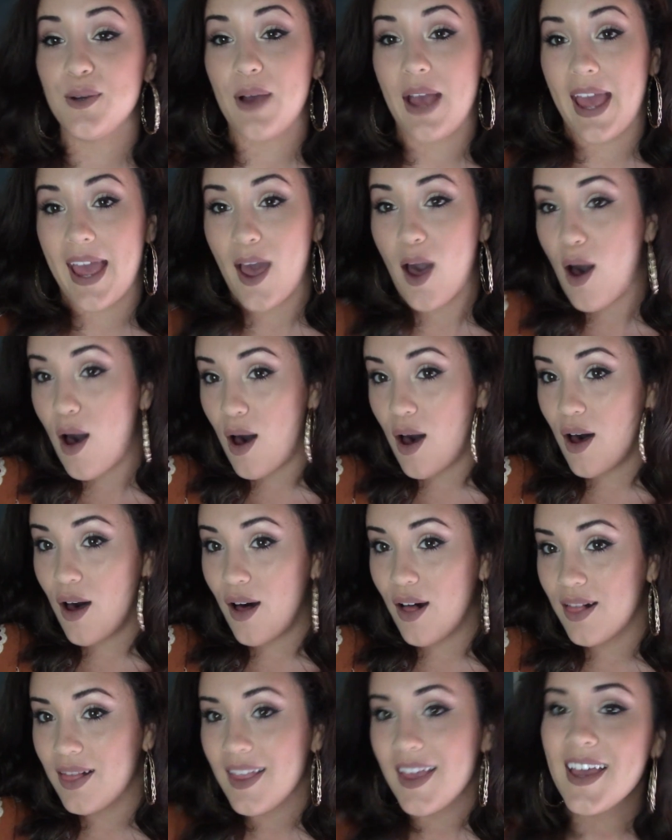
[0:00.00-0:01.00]
a
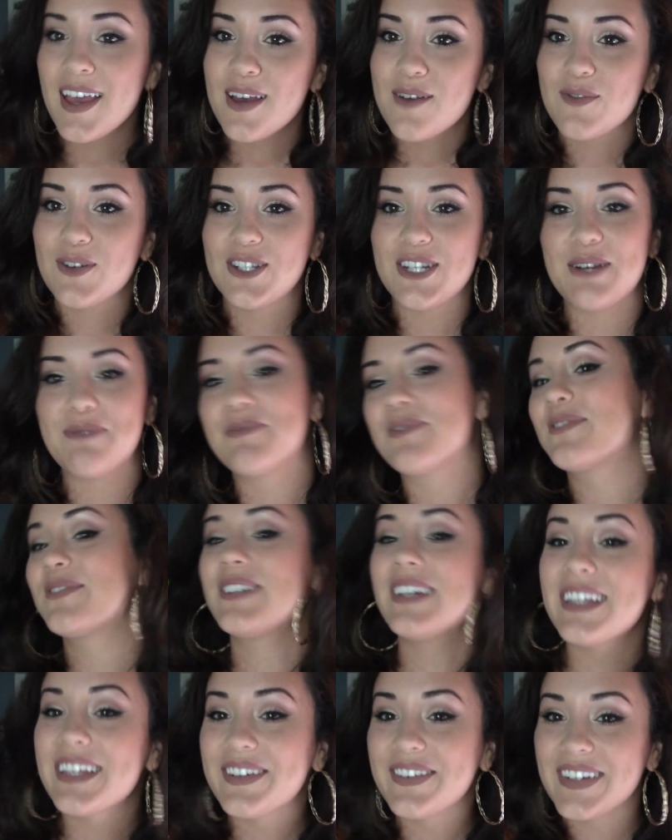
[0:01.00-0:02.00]
haul, which I'm
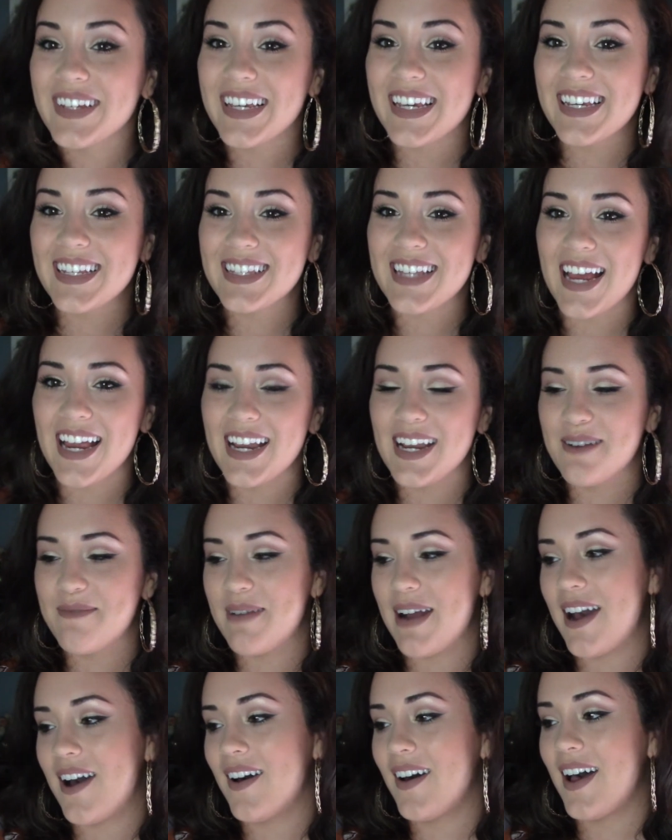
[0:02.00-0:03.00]
really, really excited
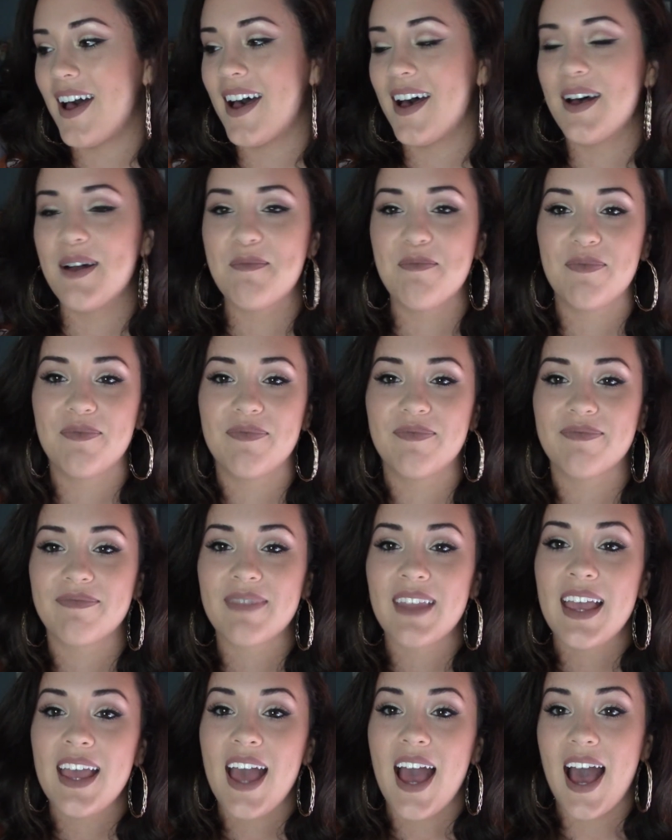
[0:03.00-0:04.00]
about.
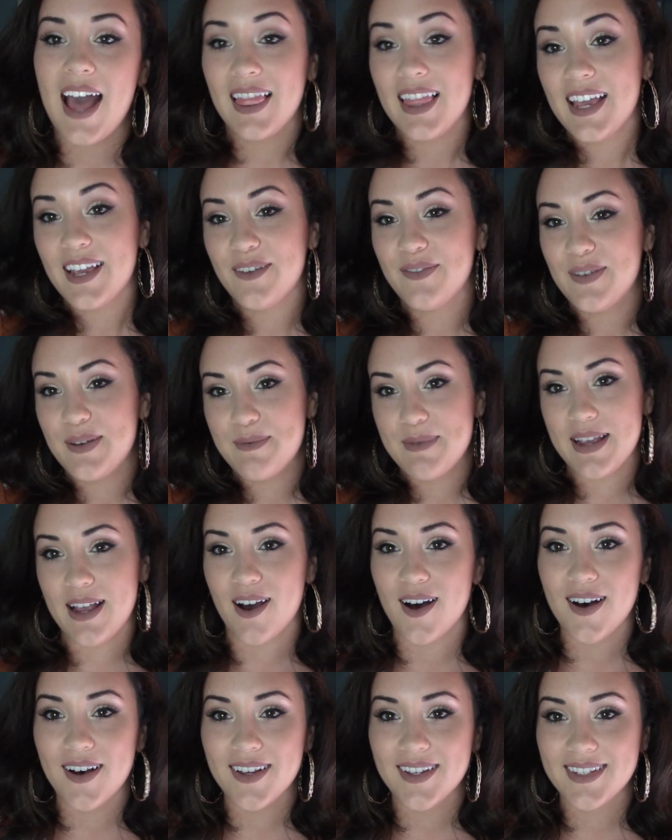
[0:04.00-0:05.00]
I like filming
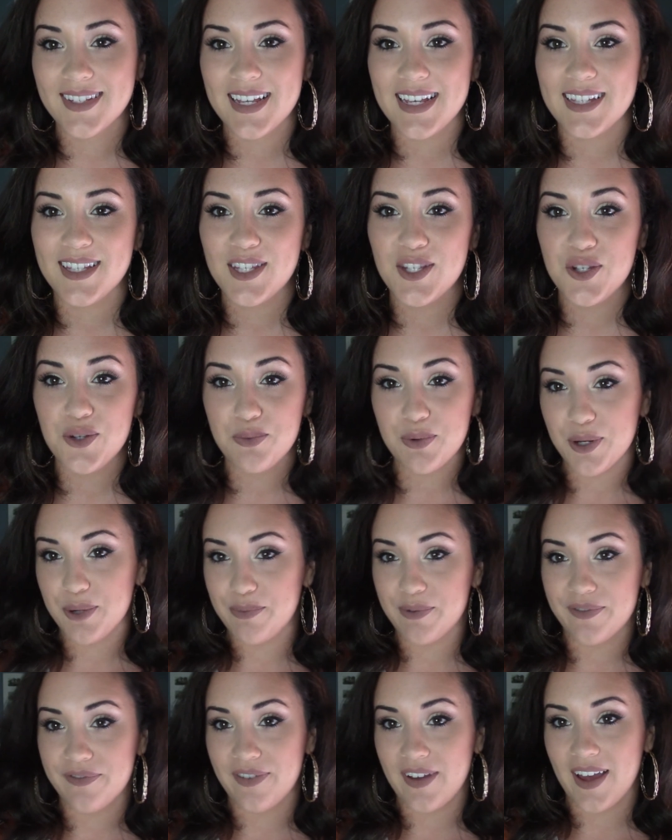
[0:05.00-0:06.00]
hauls. It's super
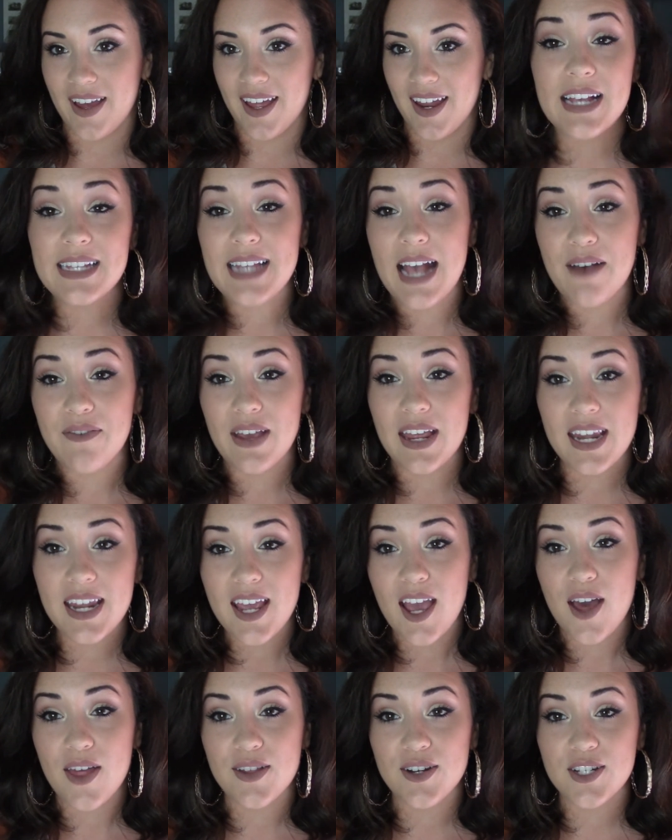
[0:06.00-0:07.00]
duper fun. Have
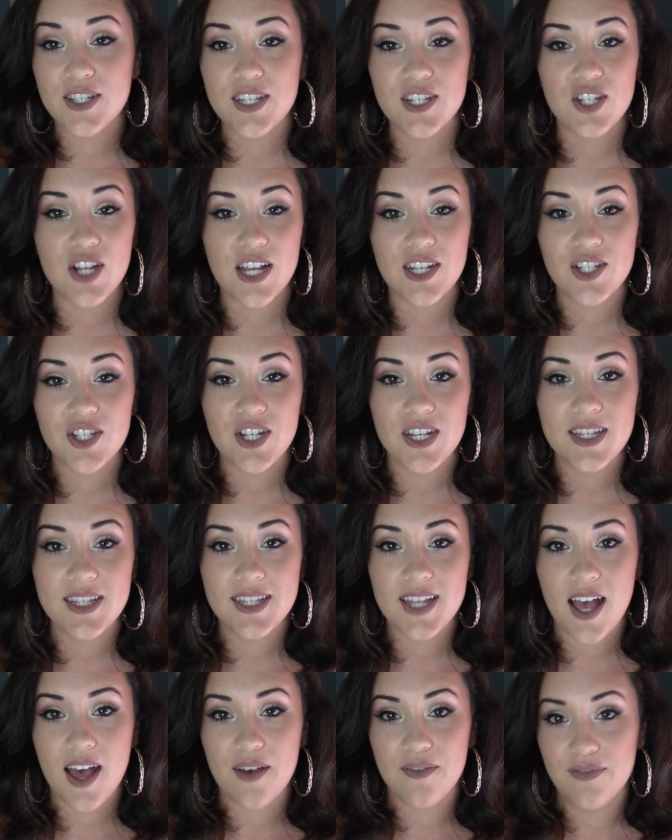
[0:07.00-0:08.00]
any other suggestions
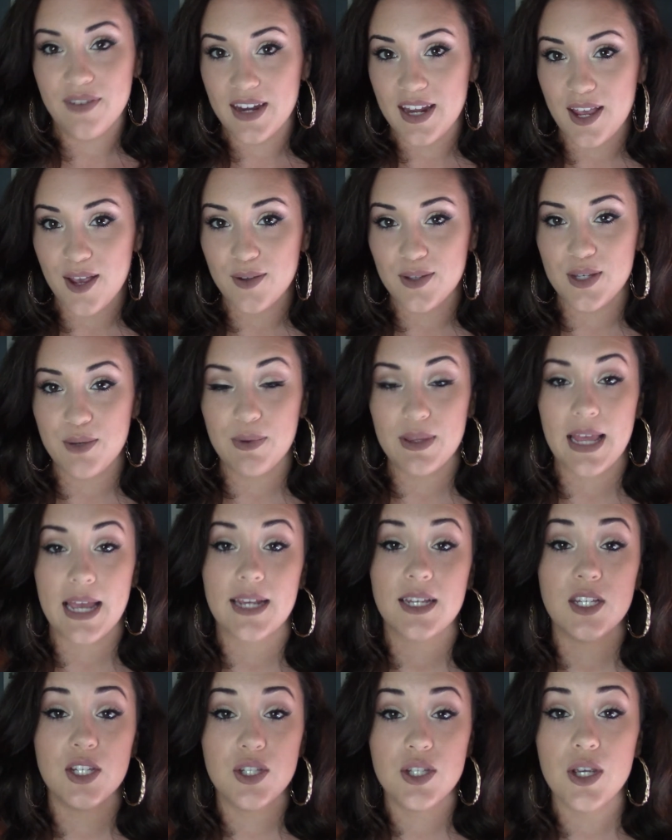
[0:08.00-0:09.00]
of videos you would
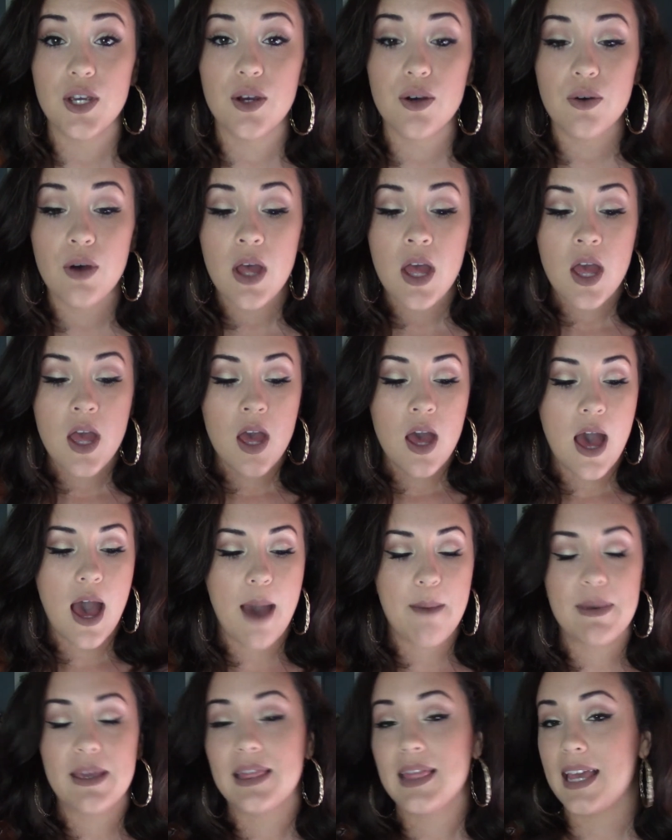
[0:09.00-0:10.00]
like to do,
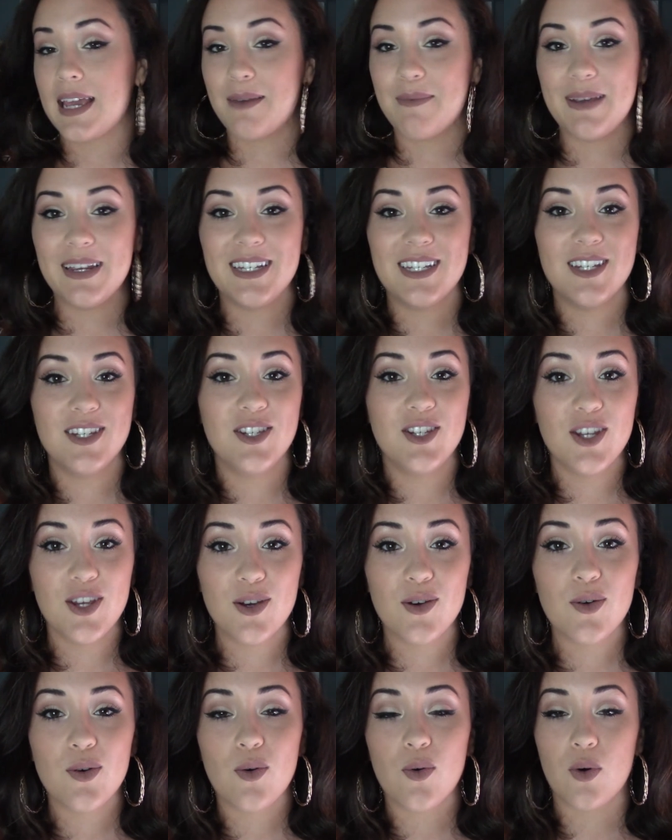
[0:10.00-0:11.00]
like me to
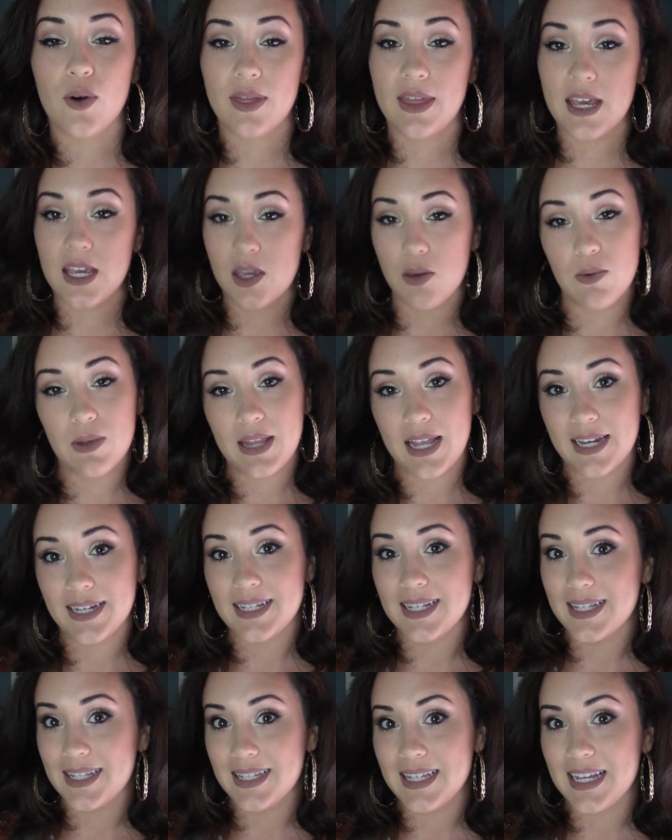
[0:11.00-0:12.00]
do, or that you would like
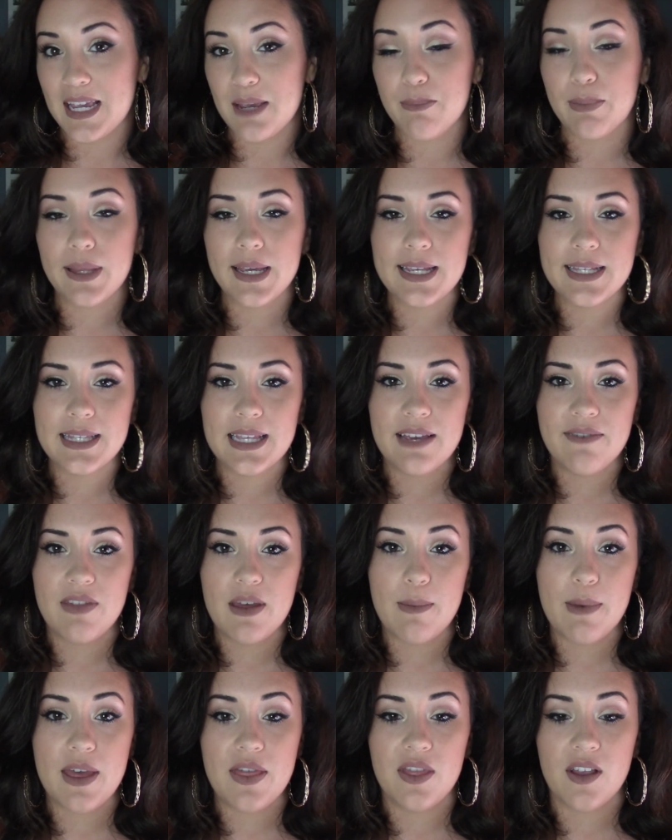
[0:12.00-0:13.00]
to see, please leave
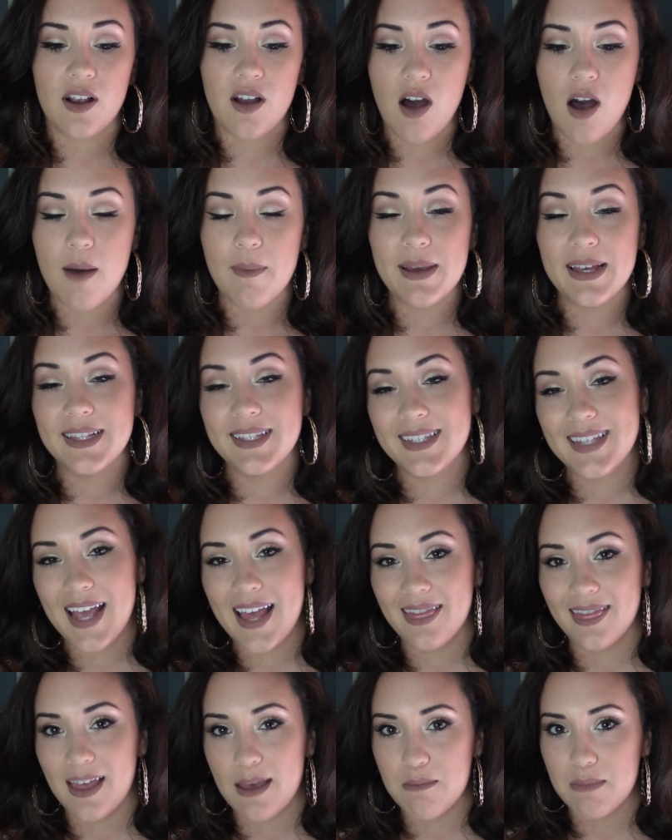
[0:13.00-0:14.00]
them in the comments
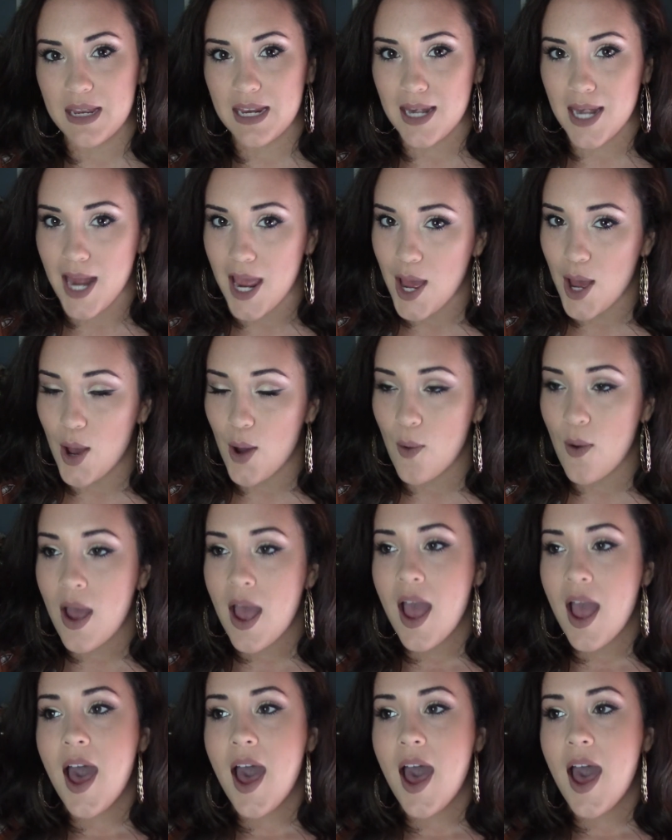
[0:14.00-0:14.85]
and let me know.